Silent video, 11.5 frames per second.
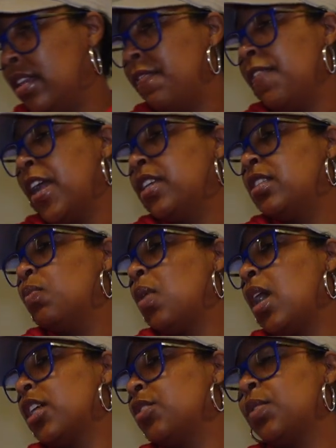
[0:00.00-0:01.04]
the face
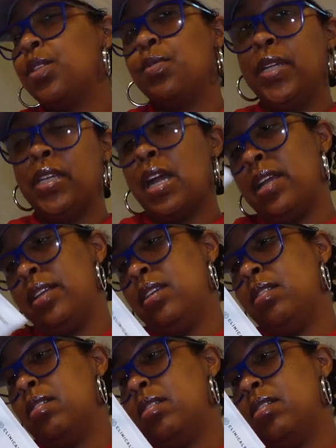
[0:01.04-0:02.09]
wash was three ninety,
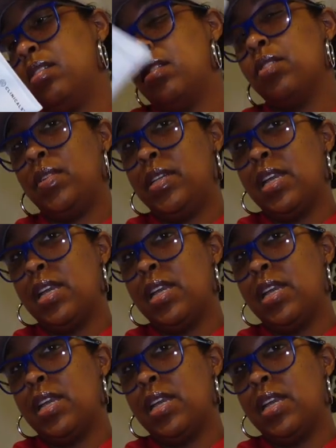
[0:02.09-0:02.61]
three